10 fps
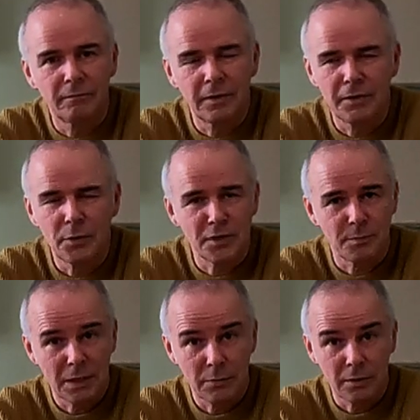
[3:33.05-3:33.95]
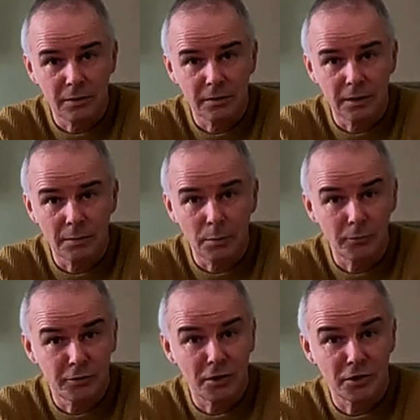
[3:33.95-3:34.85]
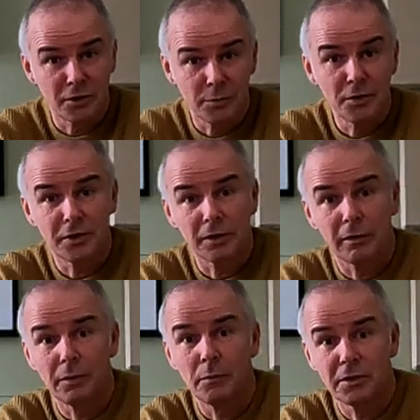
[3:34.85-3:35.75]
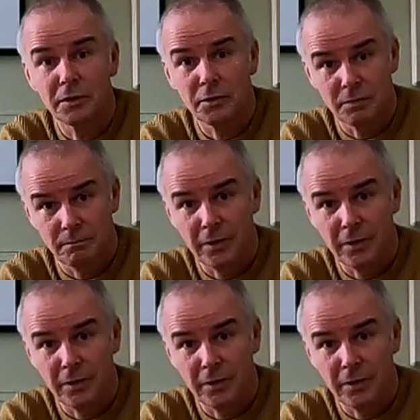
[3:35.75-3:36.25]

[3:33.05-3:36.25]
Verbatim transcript: a USB with uh, Bob Surgeoner's music on it, which he's a,